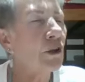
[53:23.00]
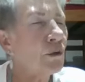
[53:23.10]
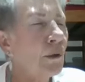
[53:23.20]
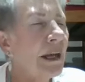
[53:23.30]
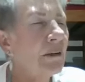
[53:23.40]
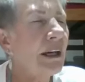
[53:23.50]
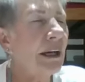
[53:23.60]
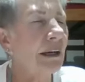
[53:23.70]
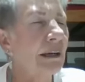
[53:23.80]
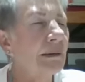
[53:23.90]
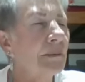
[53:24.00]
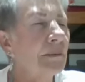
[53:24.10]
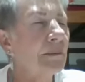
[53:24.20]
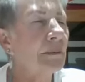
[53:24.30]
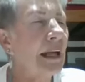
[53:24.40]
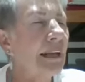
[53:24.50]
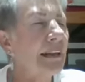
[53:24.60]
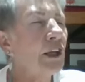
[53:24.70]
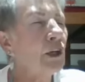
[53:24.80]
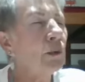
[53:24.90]
through Erica
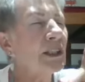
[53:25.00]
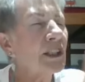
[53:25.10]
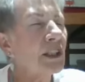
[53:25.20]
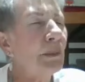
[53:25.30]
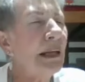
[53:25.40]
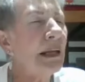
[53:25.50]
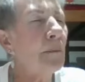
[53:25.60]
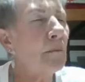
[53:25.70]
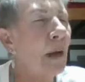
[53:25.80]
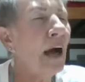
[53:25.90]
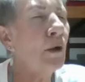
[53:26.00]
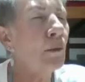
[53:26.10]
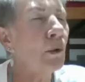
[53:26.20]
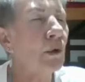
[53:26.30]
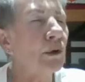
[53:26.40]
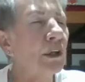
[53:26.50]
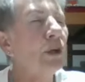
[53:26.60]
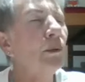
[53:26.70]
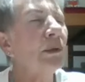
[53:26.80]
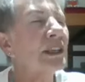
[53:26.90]
that you will speak my word,
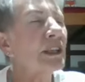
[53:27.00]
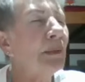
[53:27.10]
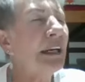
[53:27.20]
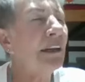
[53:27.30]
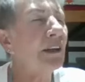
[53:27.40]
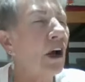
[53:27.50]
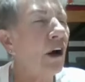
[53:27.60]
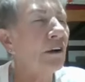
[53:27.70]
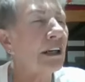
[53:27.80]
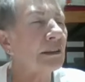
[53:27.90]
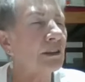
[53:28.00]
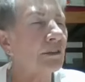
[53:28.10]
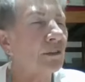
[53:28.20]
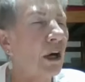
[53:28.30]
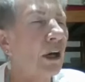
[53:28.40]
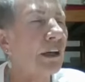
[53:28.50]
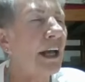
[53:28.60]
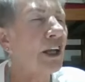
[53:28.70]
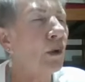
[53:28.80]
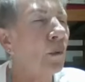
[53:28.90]
you will speak the oracles of God,
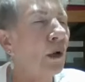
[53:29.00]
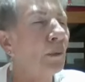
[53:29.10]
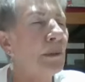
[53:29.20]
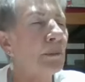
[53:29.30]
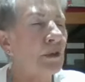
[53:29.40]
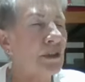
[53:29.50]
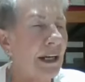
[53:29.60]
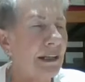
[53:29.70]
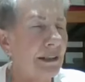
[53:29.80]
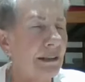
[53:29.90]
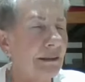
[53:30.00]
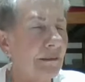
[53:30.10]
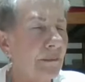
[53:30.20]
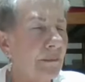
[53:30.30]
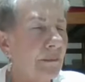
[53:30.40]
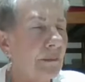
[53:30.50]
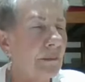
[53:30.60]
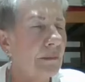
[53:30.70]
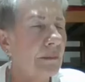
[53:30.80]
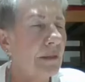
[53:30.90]
and you will be protected.
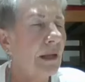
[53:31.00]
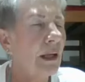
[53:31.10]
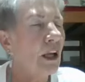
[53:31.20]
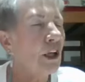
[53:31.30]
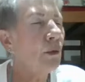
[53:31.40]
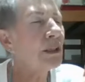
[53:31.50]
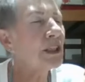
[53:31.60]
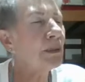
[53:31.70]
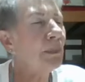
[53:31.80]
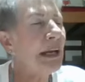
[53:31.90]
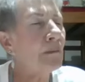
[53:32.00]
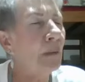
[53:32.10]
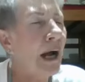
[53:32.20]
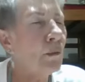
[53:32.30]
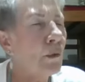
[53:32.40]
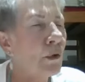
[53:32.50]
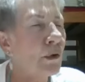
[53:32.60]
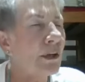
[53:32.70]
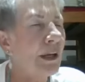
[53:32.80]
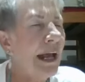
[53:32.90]
You will speak my
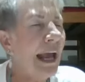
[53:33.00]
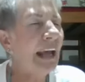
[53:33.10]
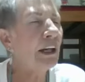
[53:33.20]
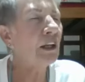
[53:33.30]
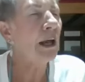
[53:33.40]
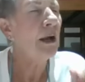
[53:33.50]
word, and